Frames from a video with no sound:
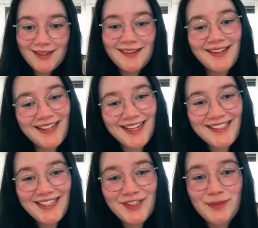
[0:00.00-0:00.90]
The
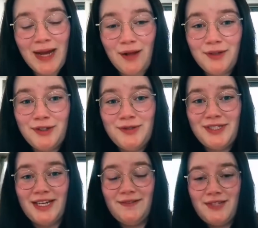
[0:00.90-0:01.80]
next thing is from Alan Goose
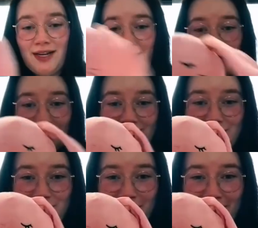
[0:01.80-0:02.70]
Gifts. I got
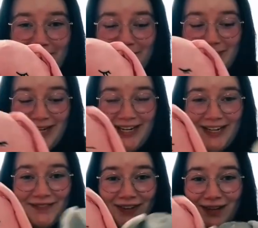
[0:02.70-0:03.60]
8-inch Bob the Bunny
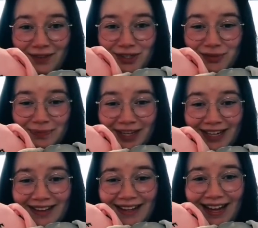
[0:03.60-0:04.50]
and 5-inch
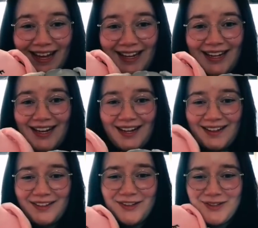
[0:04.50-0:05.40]
Blake and the Egg, and I
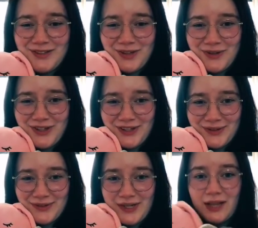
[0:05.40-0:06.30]
think they're so
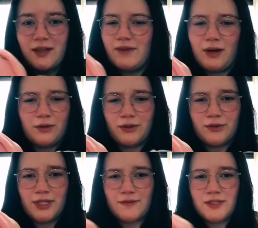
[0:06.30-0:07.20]
cute. I love Alan
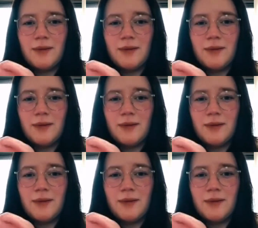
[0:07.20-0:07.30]
Goose Gifts.